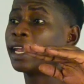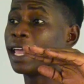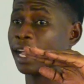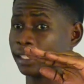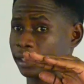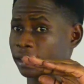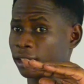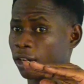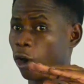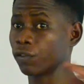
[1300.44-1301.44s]
layers
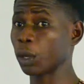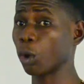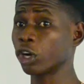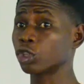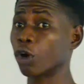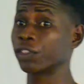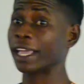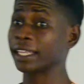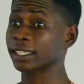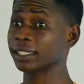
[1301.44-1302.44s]
of the water of
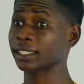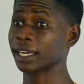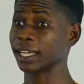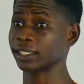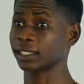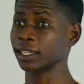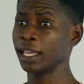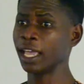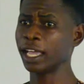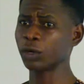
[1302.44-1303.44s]
the essence crust.
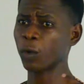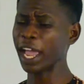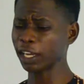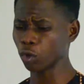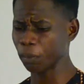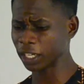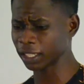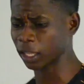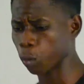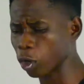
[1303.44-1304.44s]
And when you
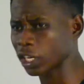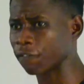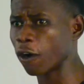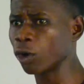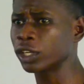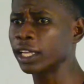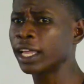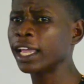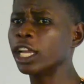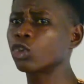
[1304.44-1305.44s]
meet the water found
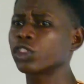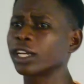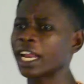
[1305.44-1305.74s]
into the